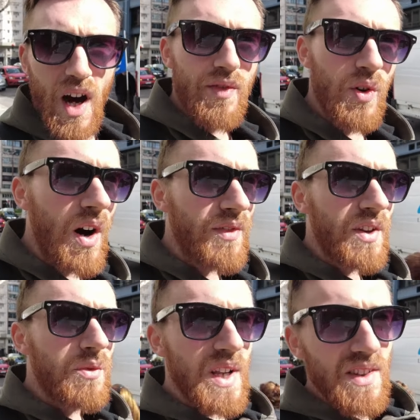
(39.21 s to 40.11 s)
I've arrived
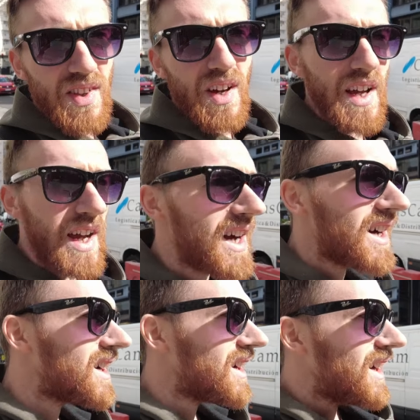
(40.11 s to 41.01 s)
in winter here,
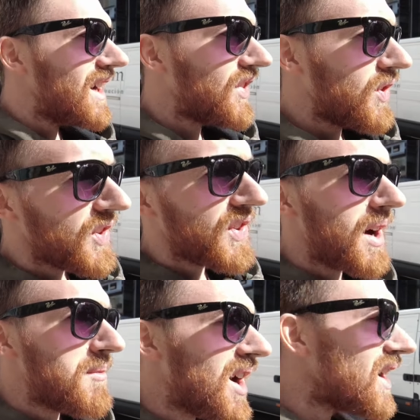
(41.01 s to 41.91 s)
it's not
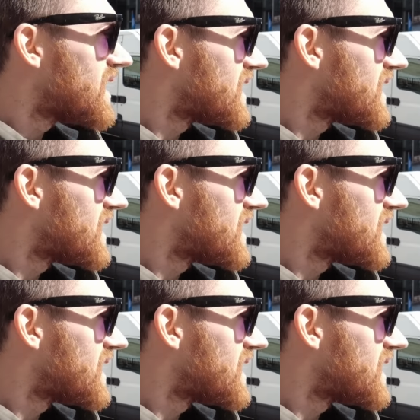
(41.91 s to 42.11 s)
summer,